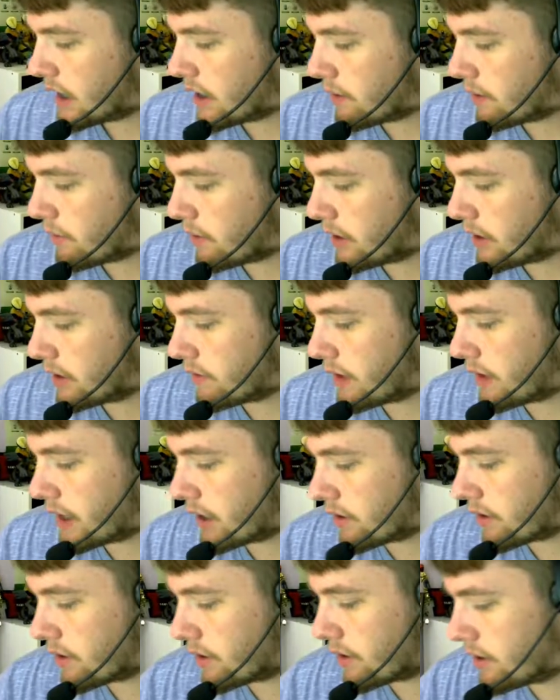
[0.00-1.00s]
One
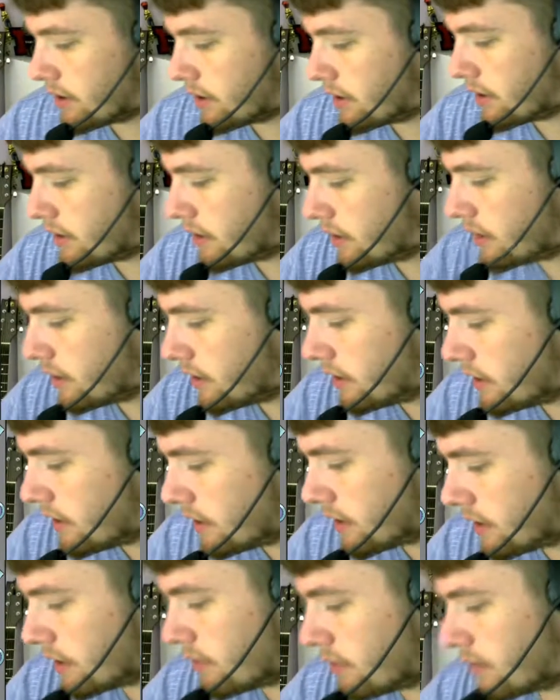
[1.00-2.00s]
regular
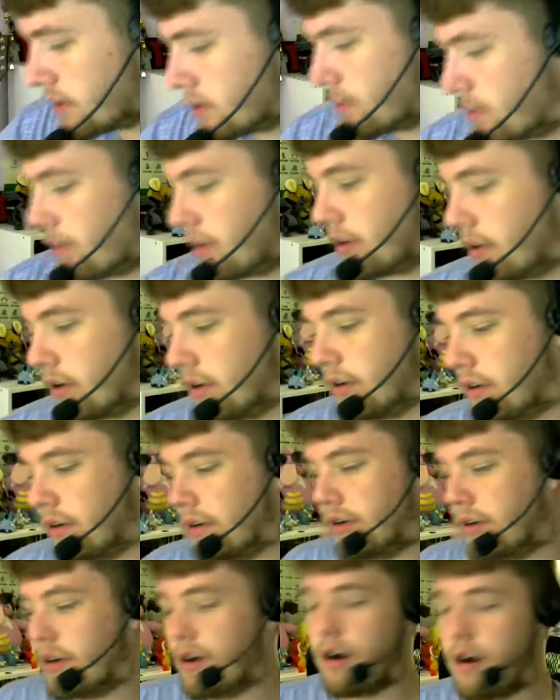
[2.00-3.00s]
U.S. quarter.
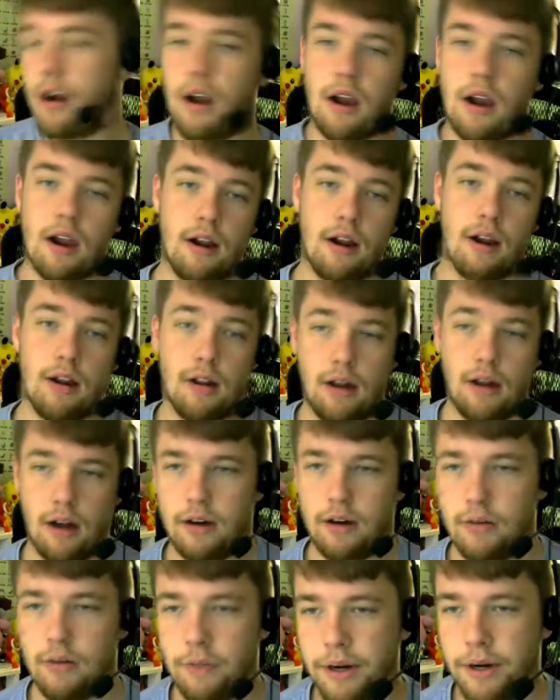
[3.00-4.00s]
Huh,
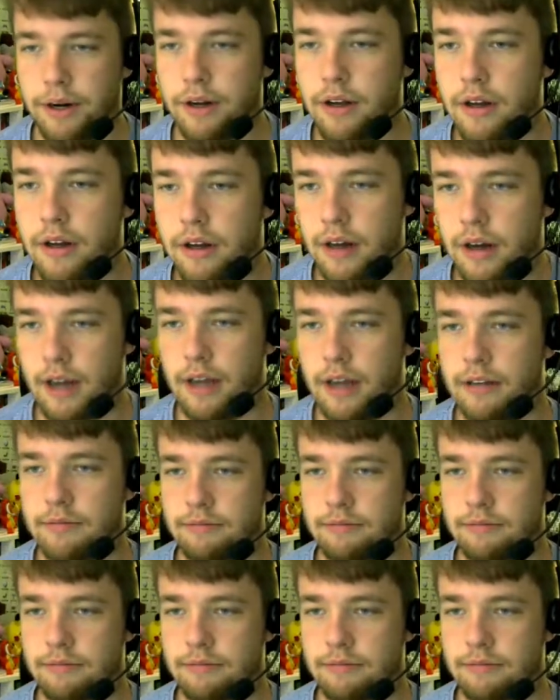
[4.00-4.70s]
weird. Okay.